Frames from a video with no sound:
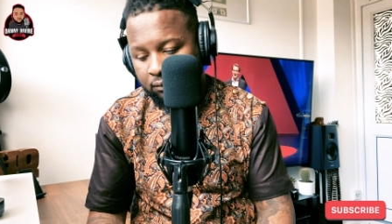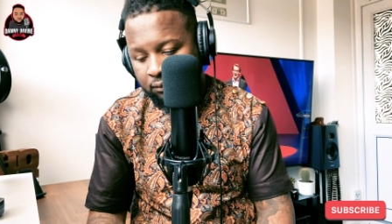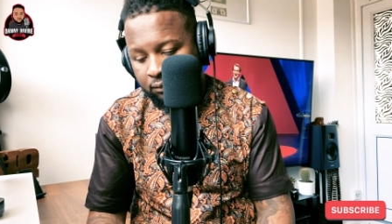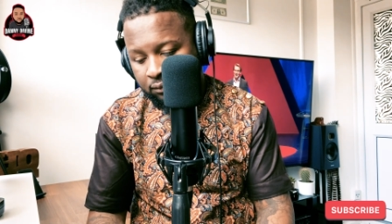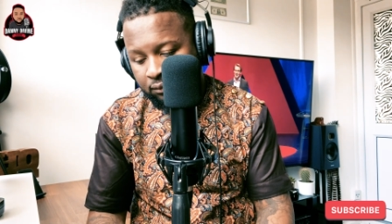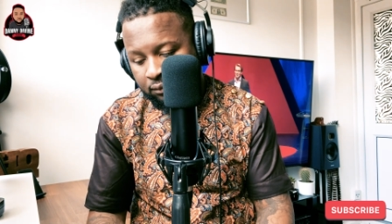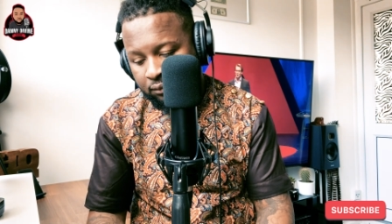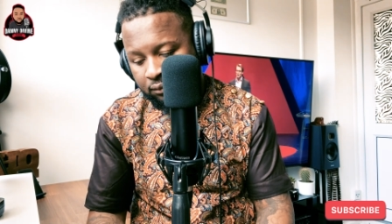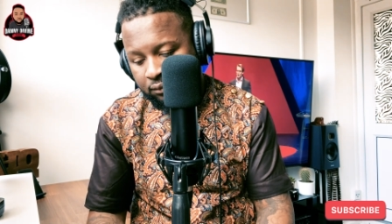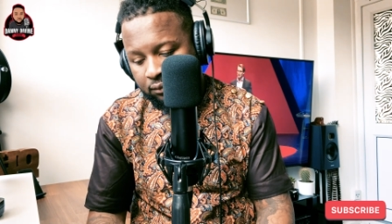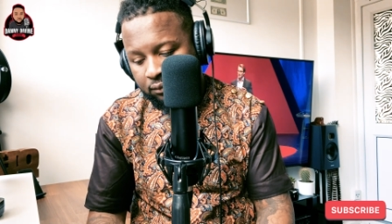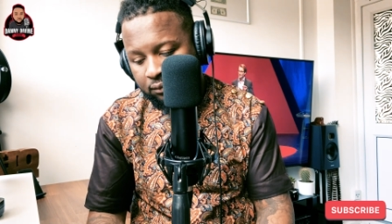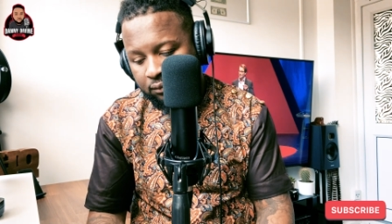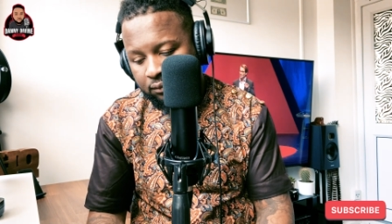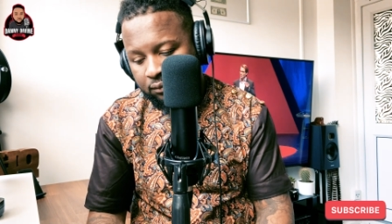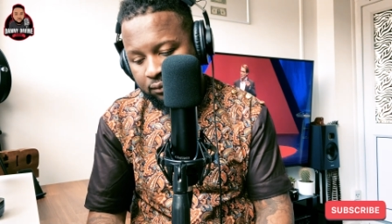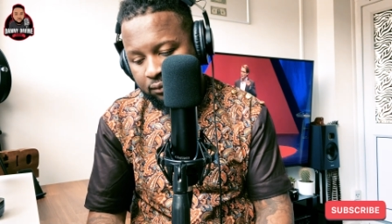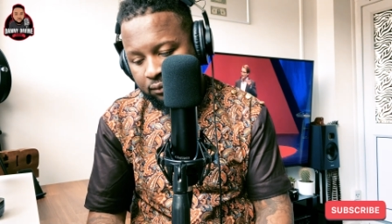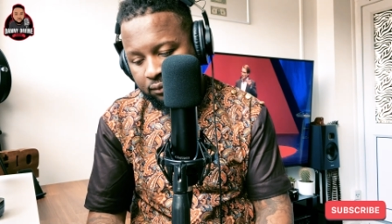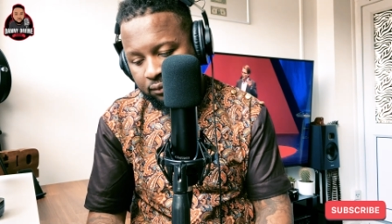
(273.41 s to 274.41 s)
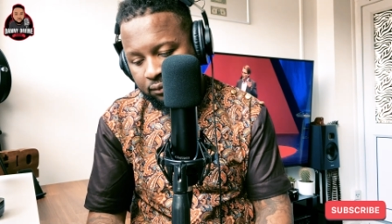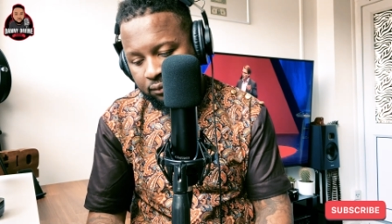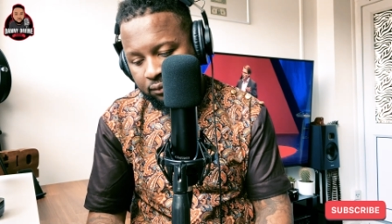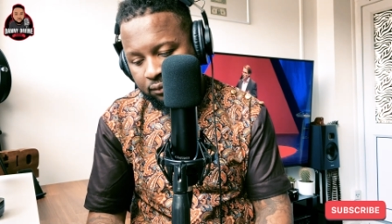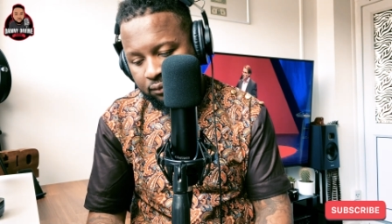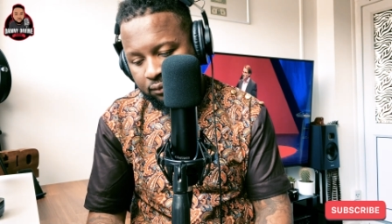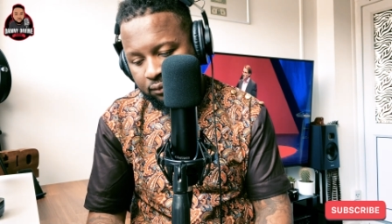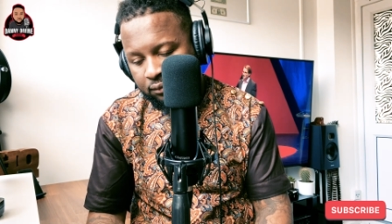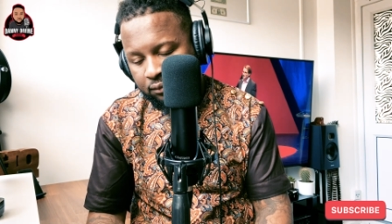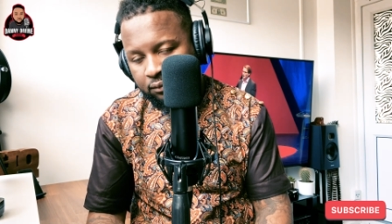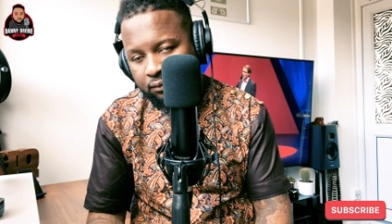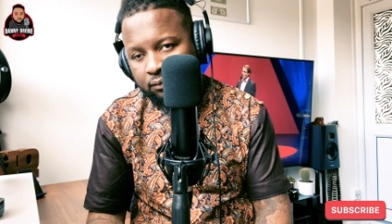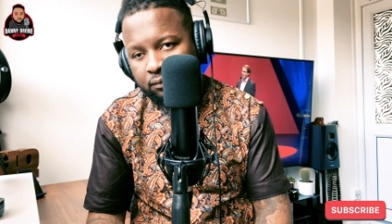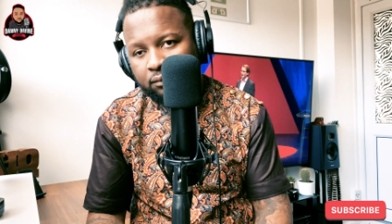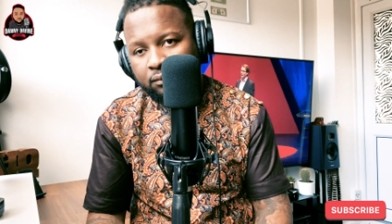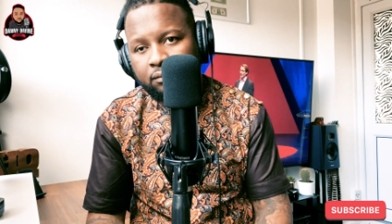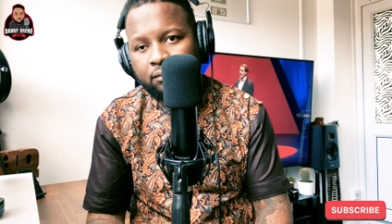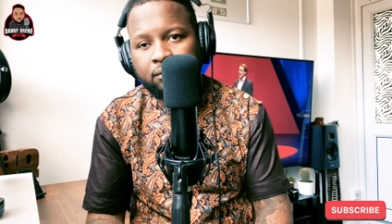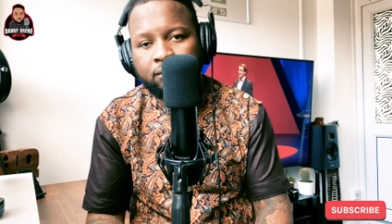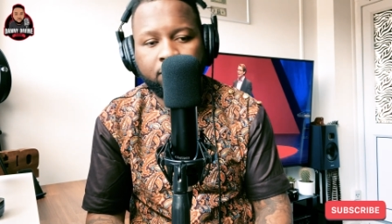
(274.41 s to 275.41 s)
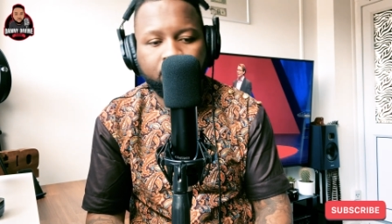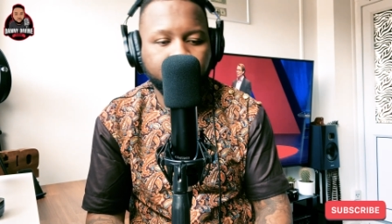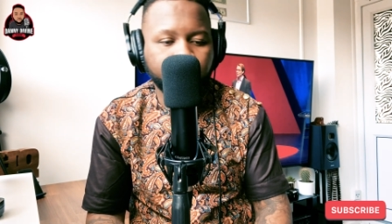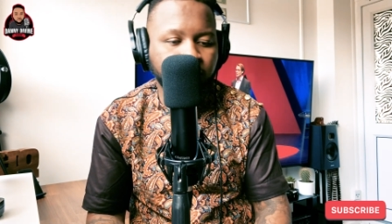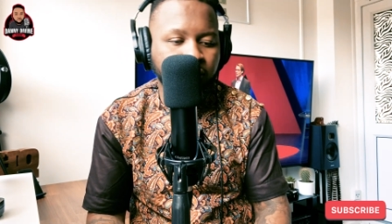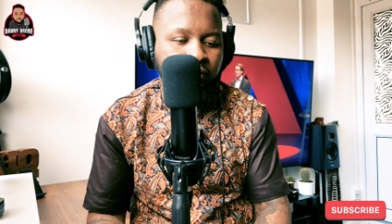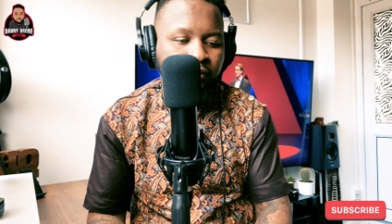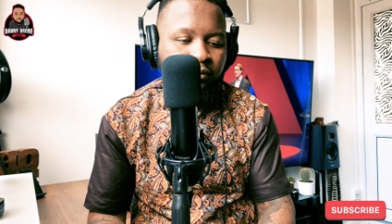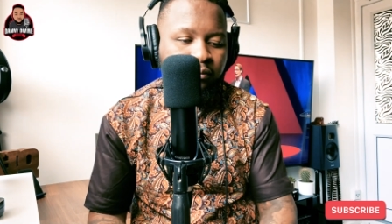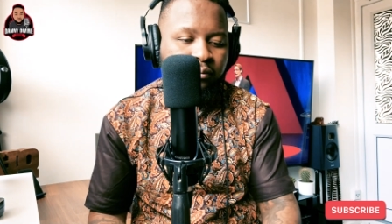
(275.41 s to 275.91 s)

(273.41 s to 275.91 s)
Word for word: has increased in our lives